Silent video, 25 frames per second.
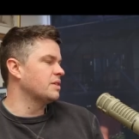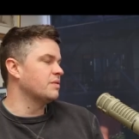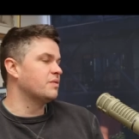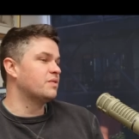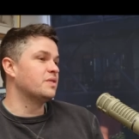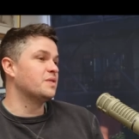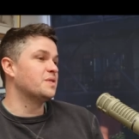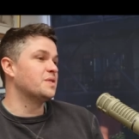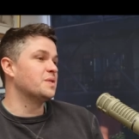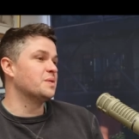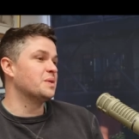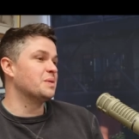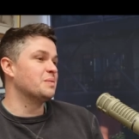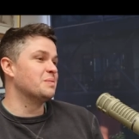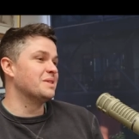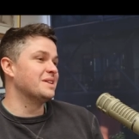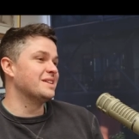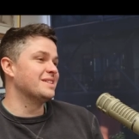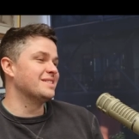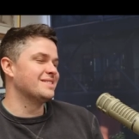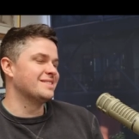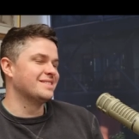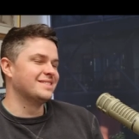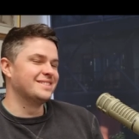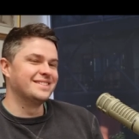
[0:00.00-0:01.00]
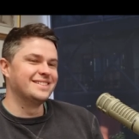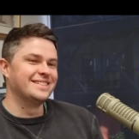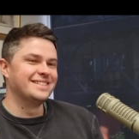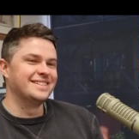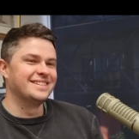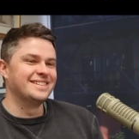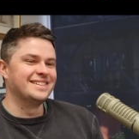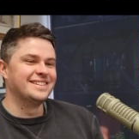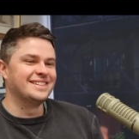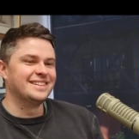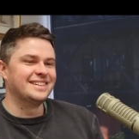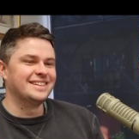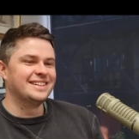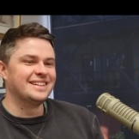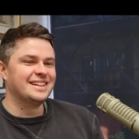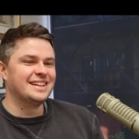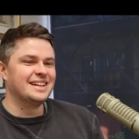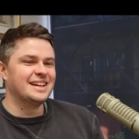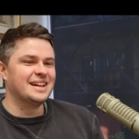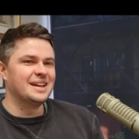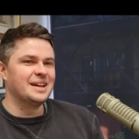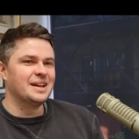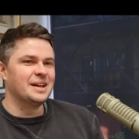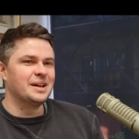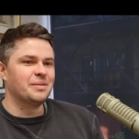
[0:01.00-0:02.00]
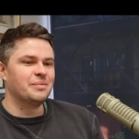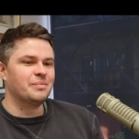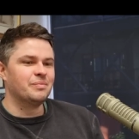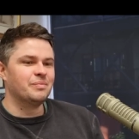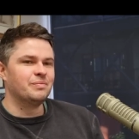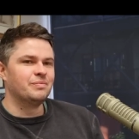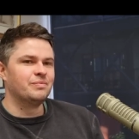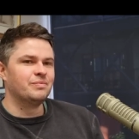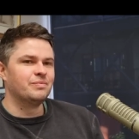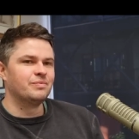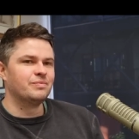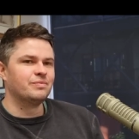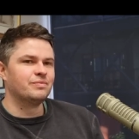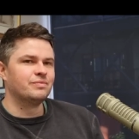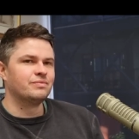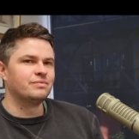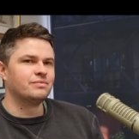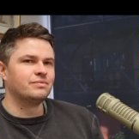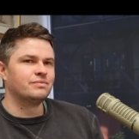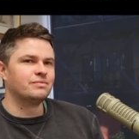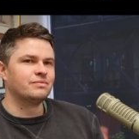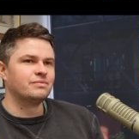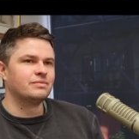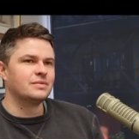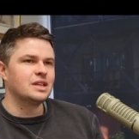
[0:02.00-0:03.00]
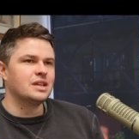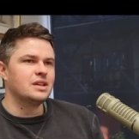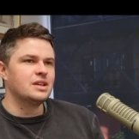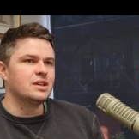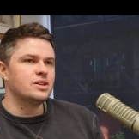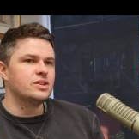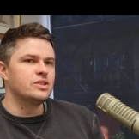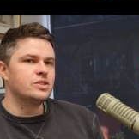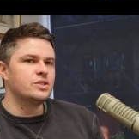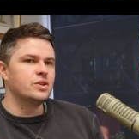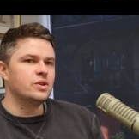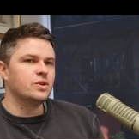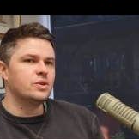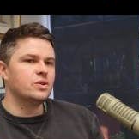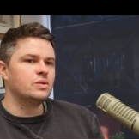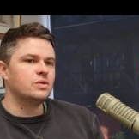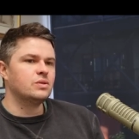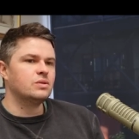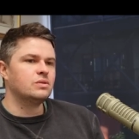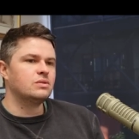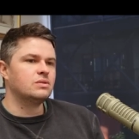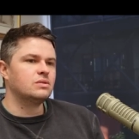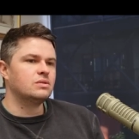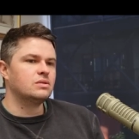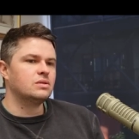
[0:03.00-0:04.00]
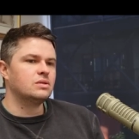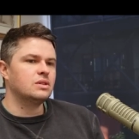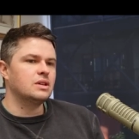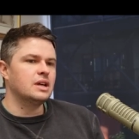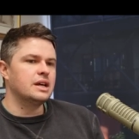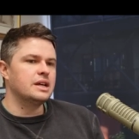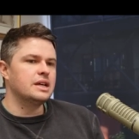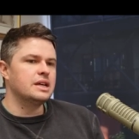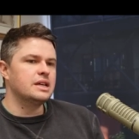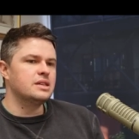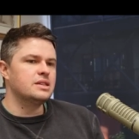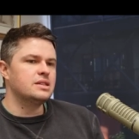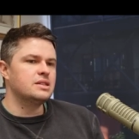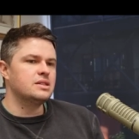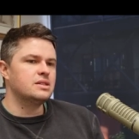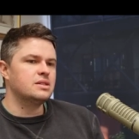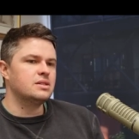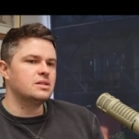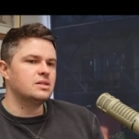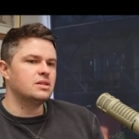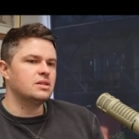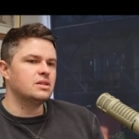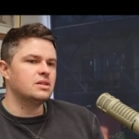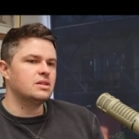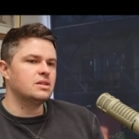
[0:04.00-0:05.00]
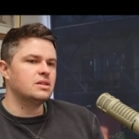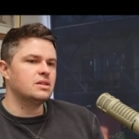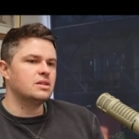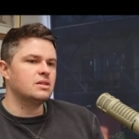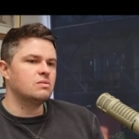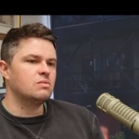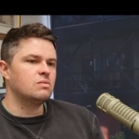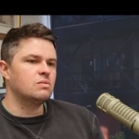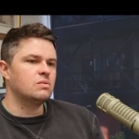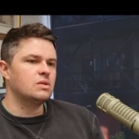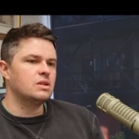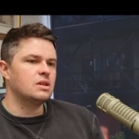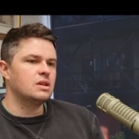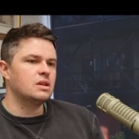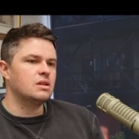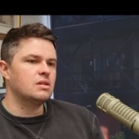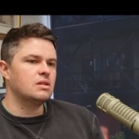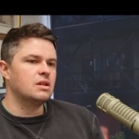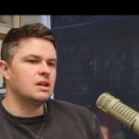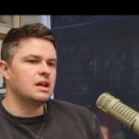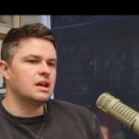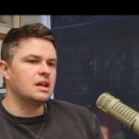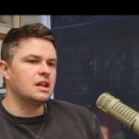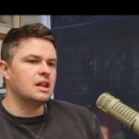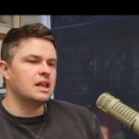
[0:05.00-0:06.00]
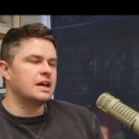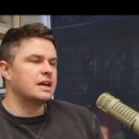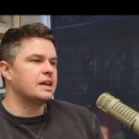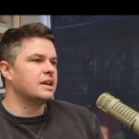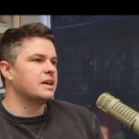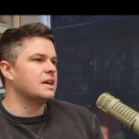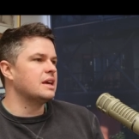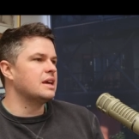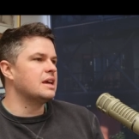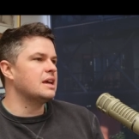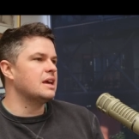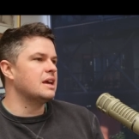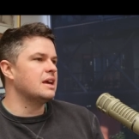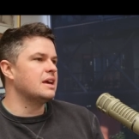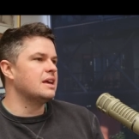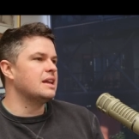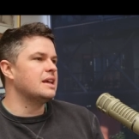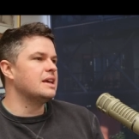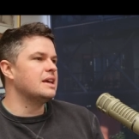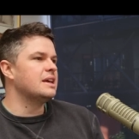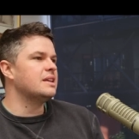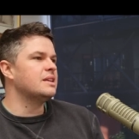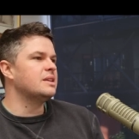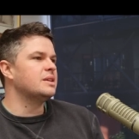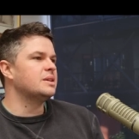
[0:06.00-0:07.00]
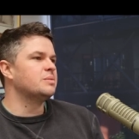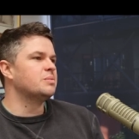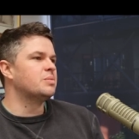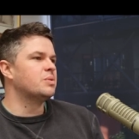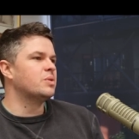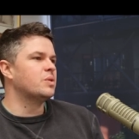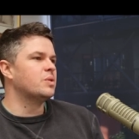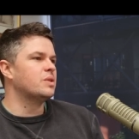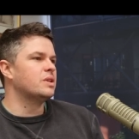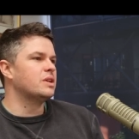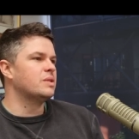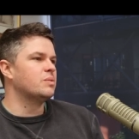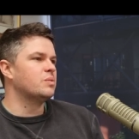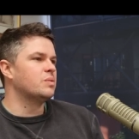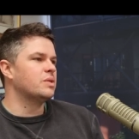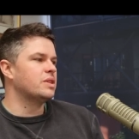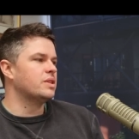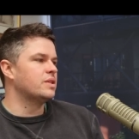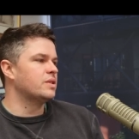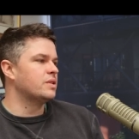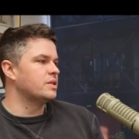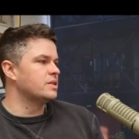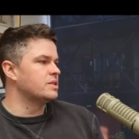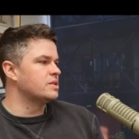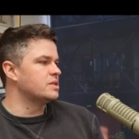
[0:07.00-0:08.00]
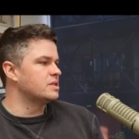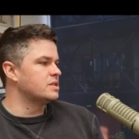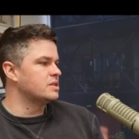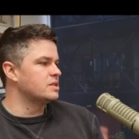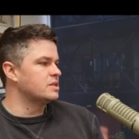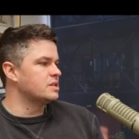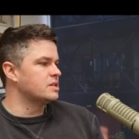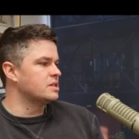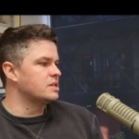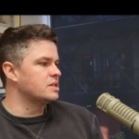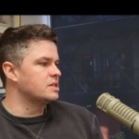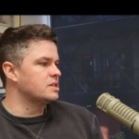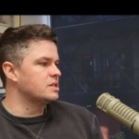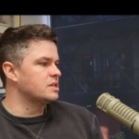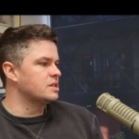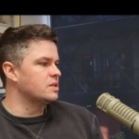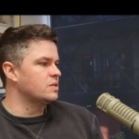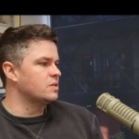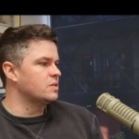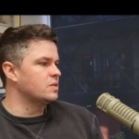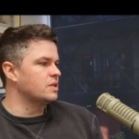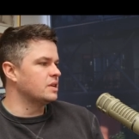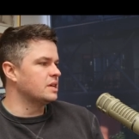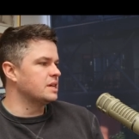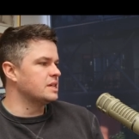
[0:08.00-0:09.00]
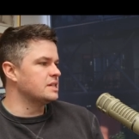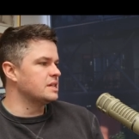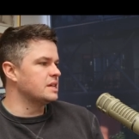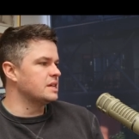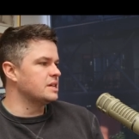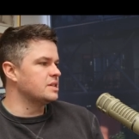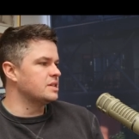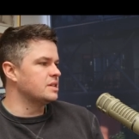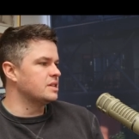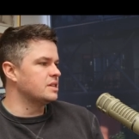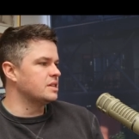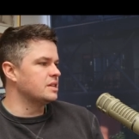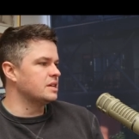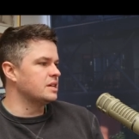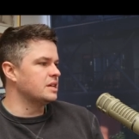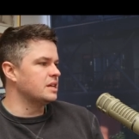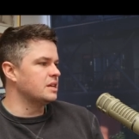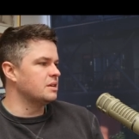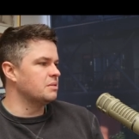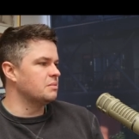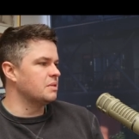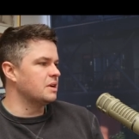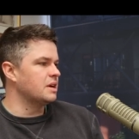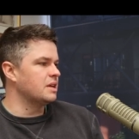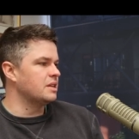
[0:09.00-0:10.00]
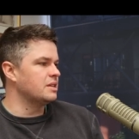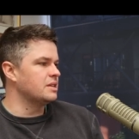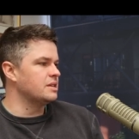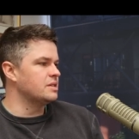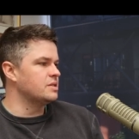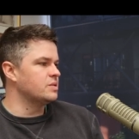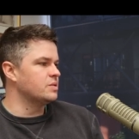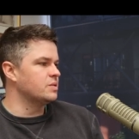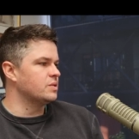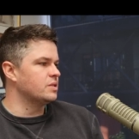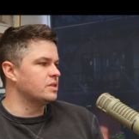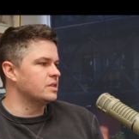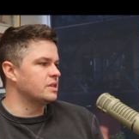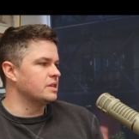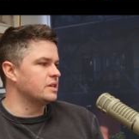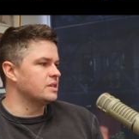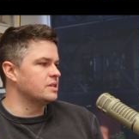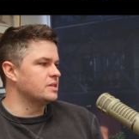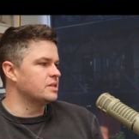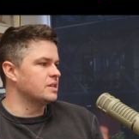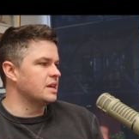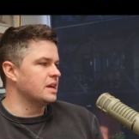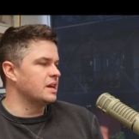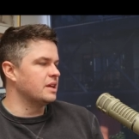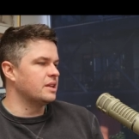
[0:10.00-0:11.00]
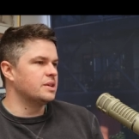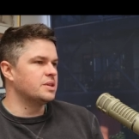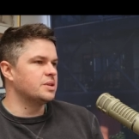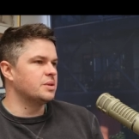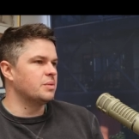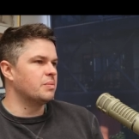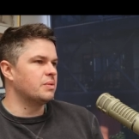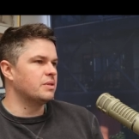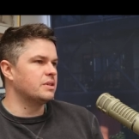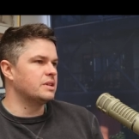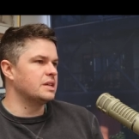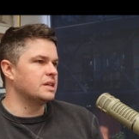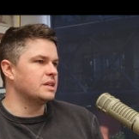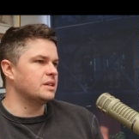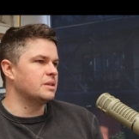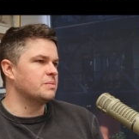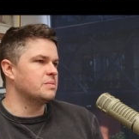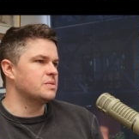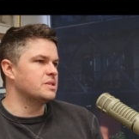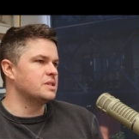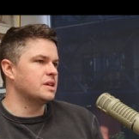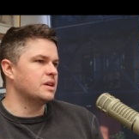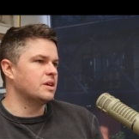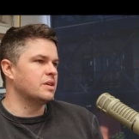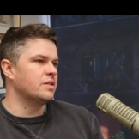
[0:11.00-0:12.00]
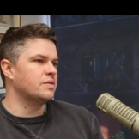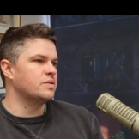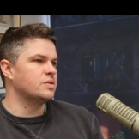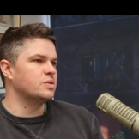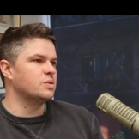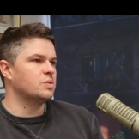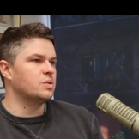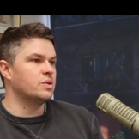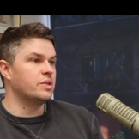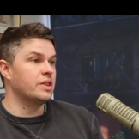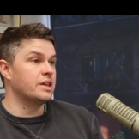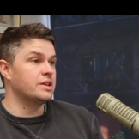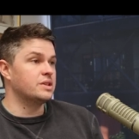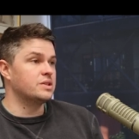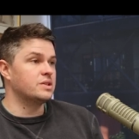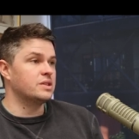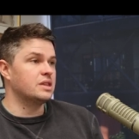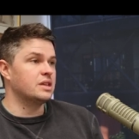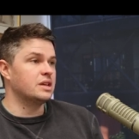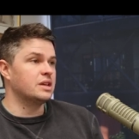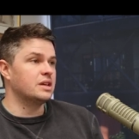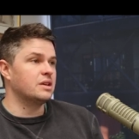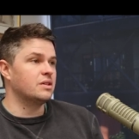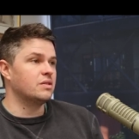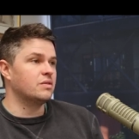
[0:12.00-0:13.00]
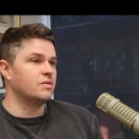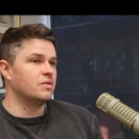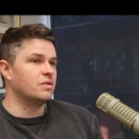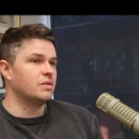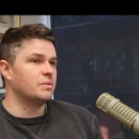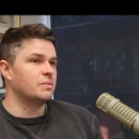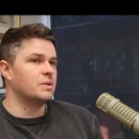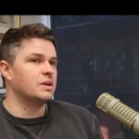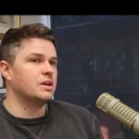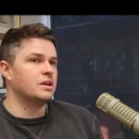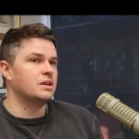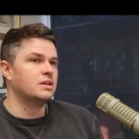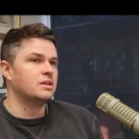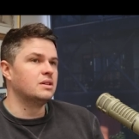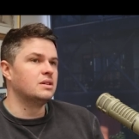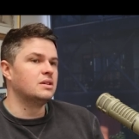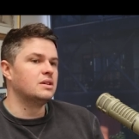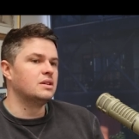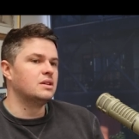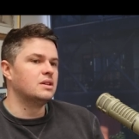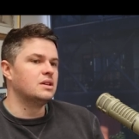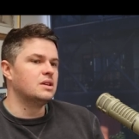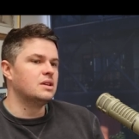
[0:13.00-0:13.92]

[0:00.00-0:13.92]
we've done fifty one minutes. Um, so I guess uh, like a an ending point, whether it's just an organization thinking about these sort of things and how they should protect themselves mm. or what they should think of from a